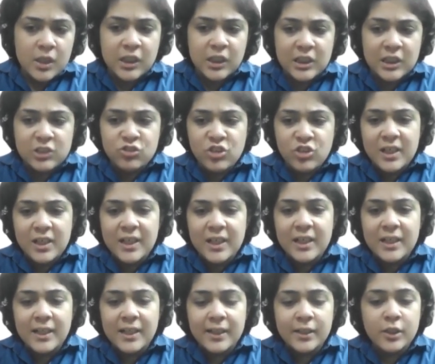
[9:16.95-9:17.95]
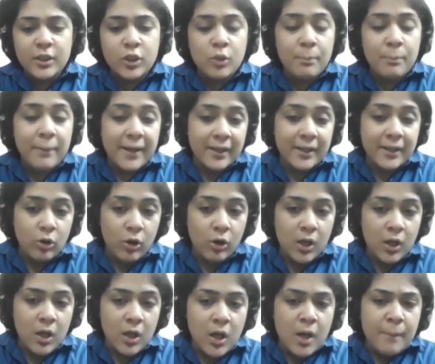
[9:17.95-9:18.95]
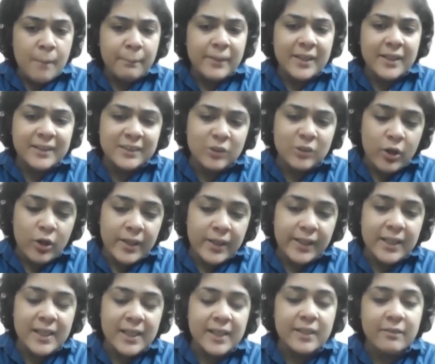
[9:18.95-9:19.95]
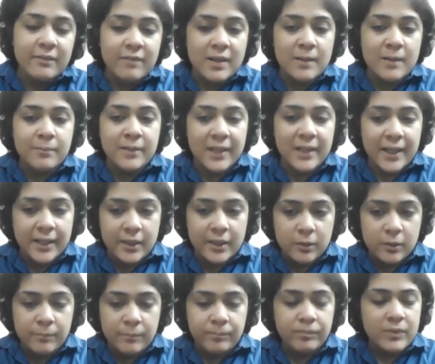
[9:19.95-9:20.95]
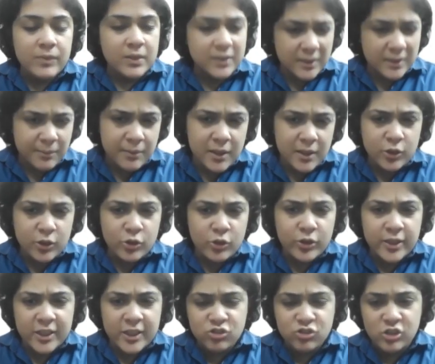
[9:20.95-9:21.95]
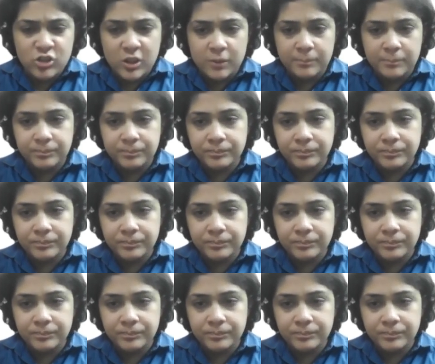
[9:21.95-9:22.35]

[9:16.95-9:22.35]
culturally linked to Bengal but historically developed later, similar to Odisha.